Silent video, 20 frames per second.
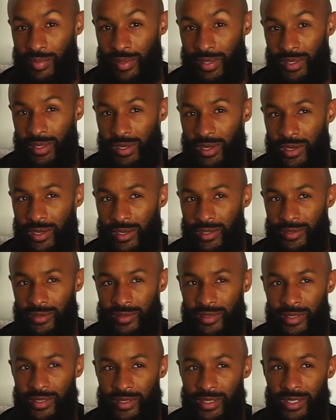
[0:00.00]
be
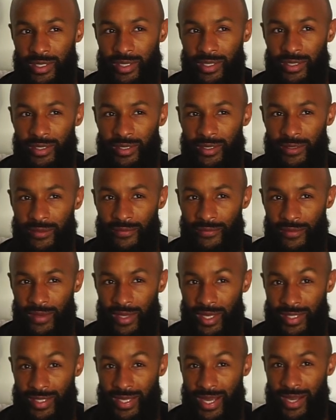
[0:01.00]
alert to the
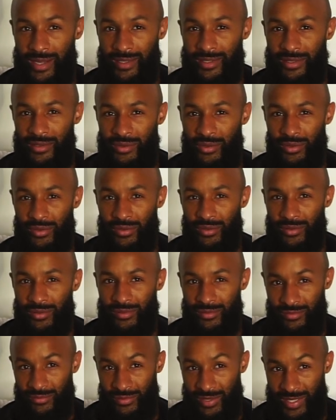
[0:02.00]
attacks that you're going to
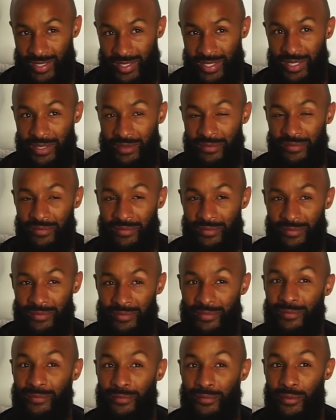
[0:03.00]
receive
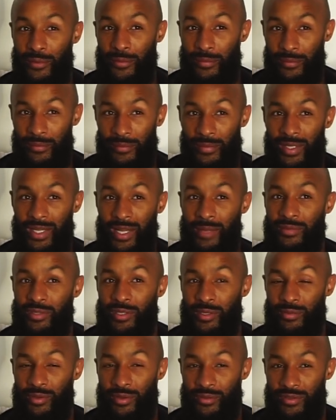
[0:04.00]
from
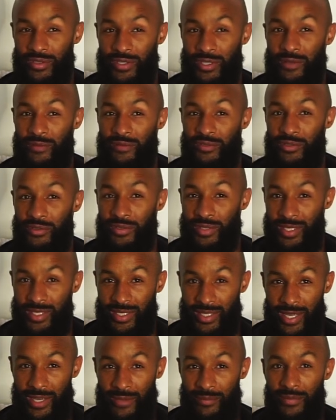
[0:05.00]
Clapton Community Reserves during
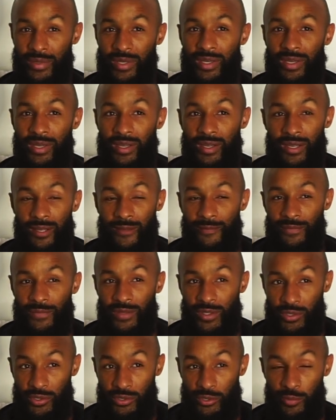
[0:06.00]
this game.
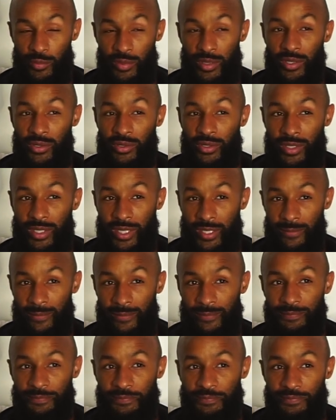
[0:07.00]
Should be a good game.